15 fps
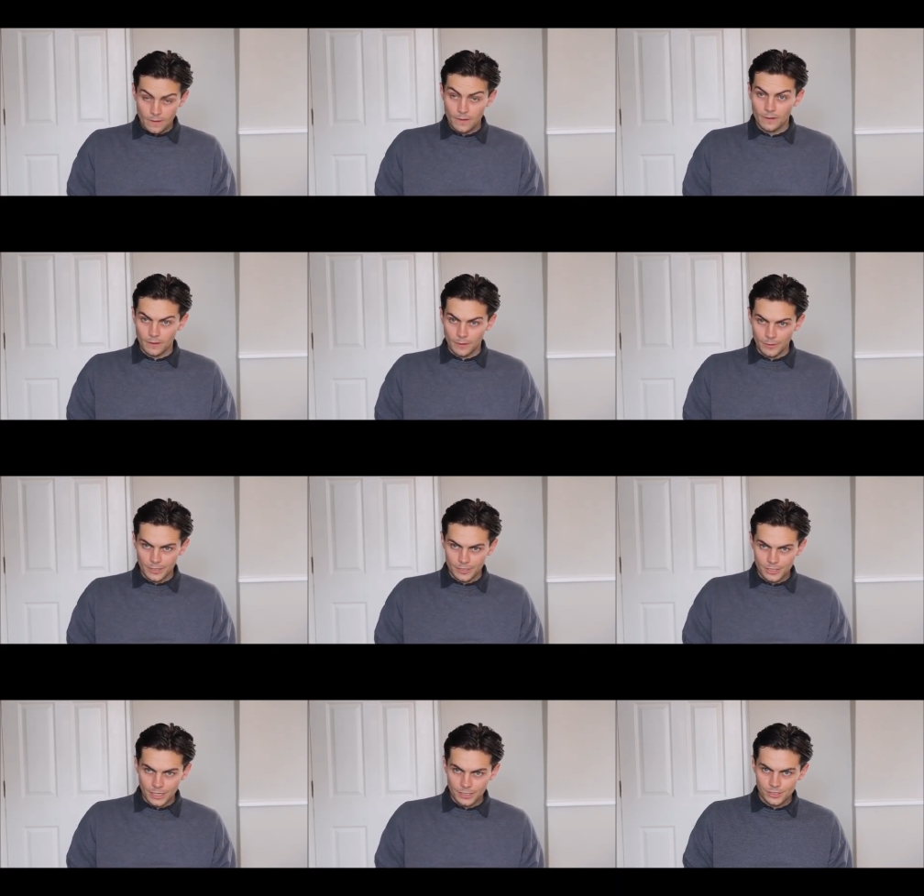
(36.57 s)
Come on then,
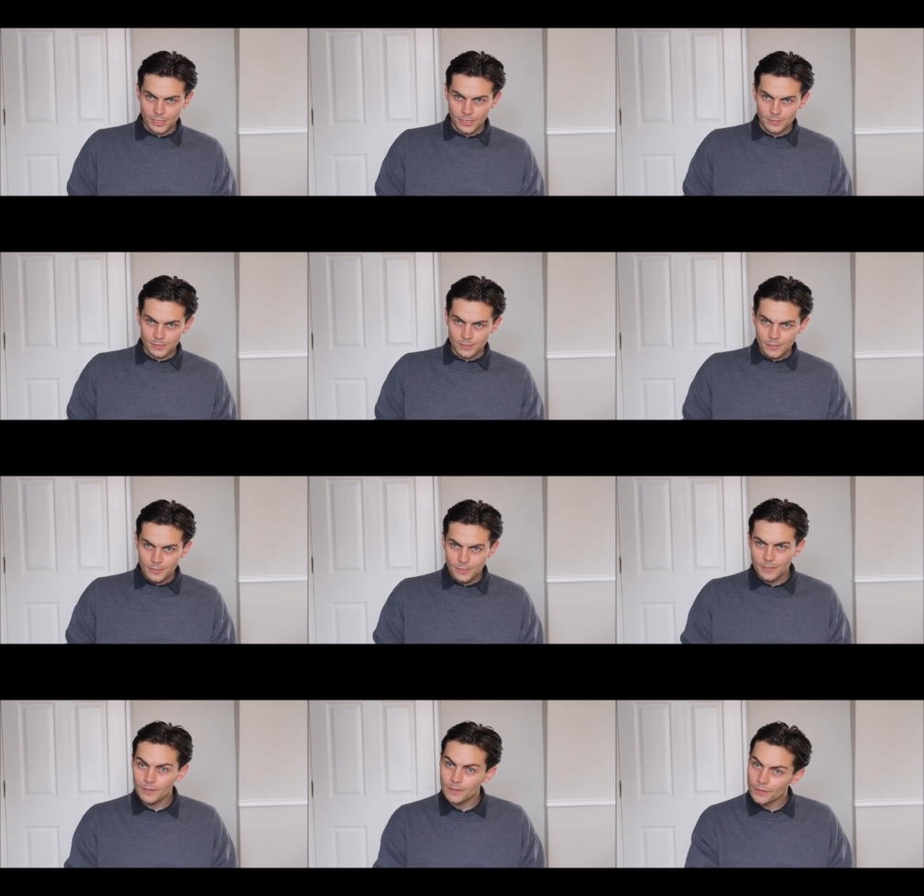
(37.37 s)
Jack Charlton.
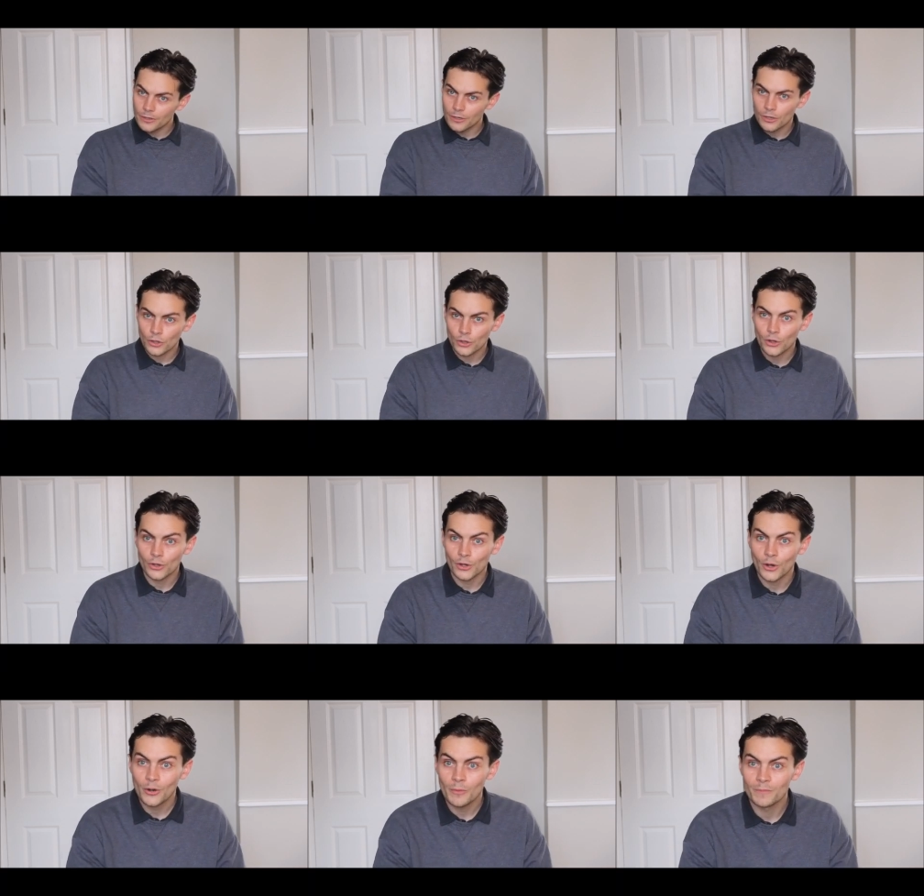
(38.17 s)
Your
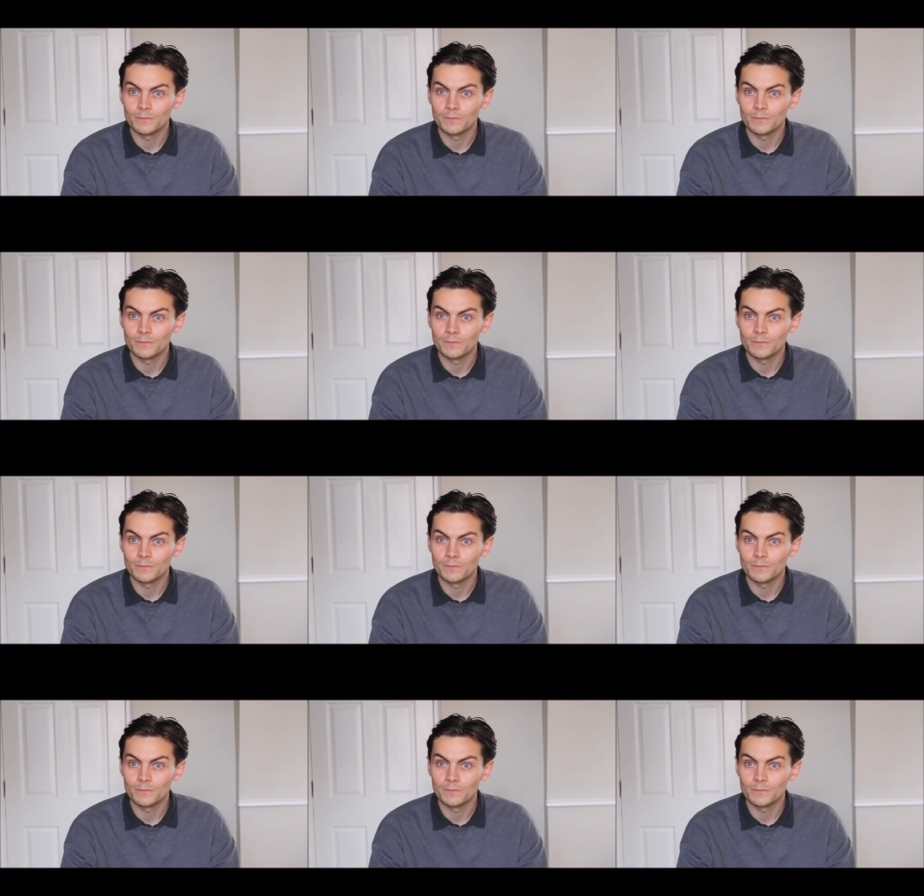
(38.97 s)
go.